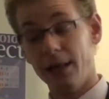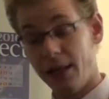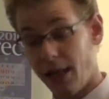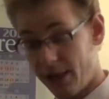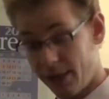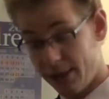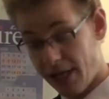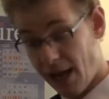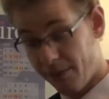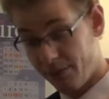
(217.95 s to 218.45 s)

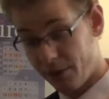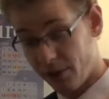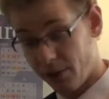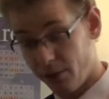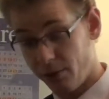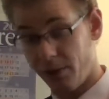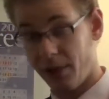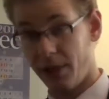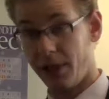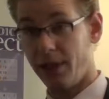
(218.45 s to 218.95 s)
that is
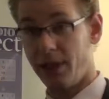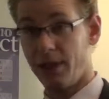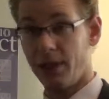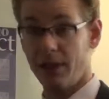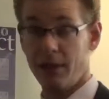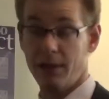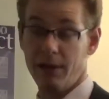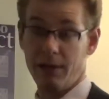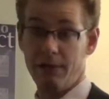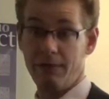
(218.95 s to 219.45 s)
absolutely
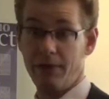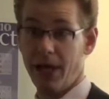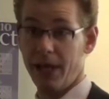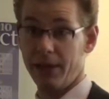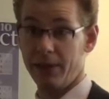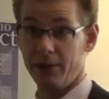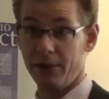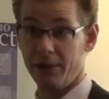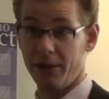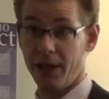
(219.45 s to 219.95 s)
a
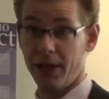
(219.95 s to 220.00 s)
factor